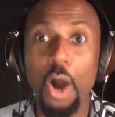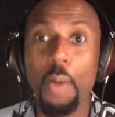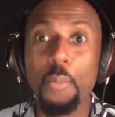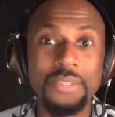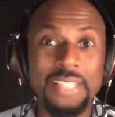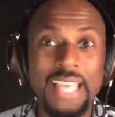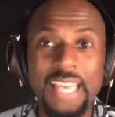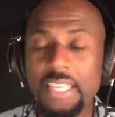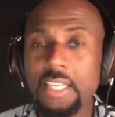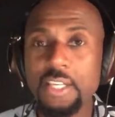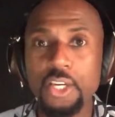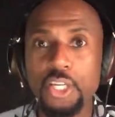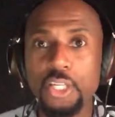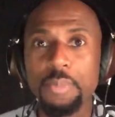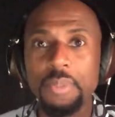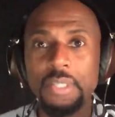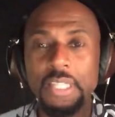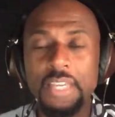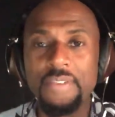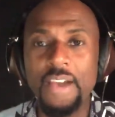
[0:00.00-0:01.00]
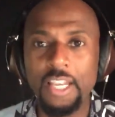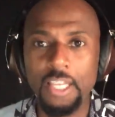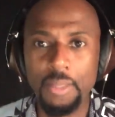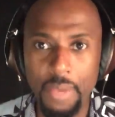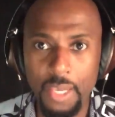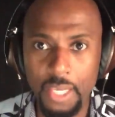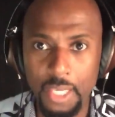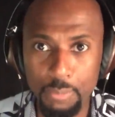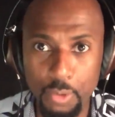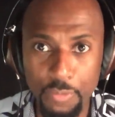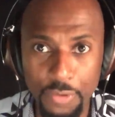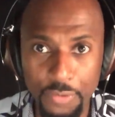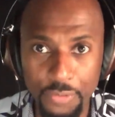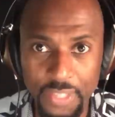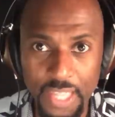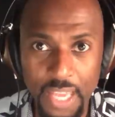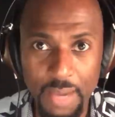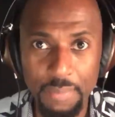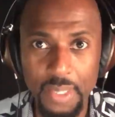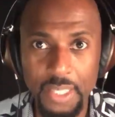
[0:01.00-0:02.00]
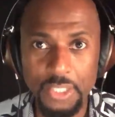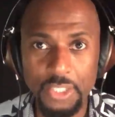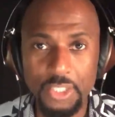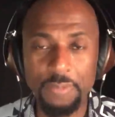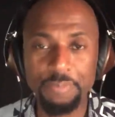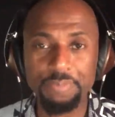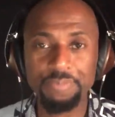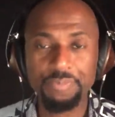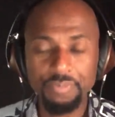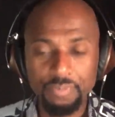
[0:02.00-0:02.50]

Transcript: almost like he couldn't believe I could make a movie for that much.